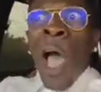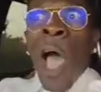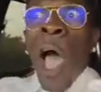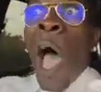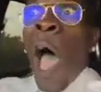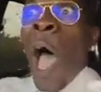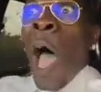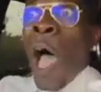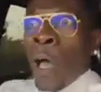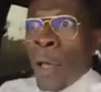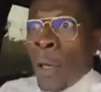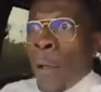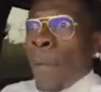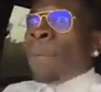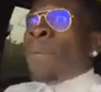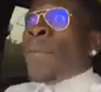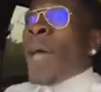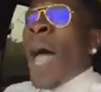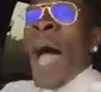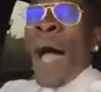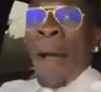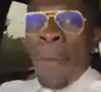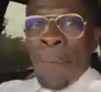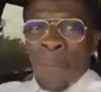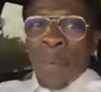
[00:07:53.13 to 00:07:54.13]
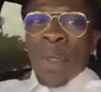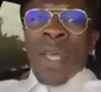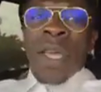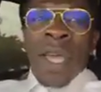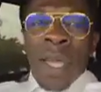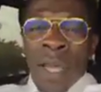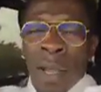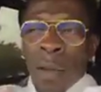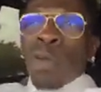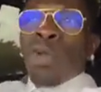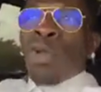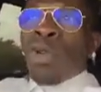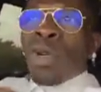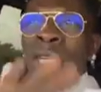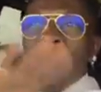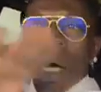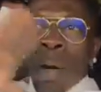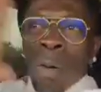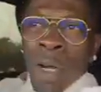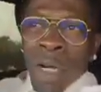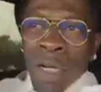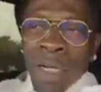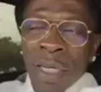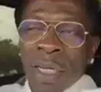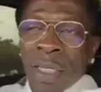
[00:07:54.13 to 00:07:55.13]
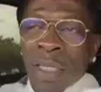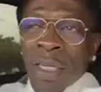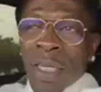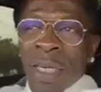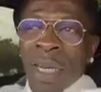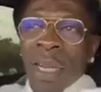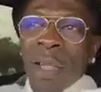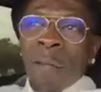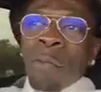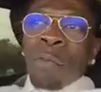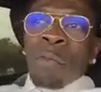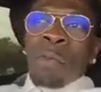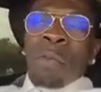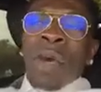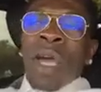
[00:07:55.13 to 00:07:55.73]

That one did it.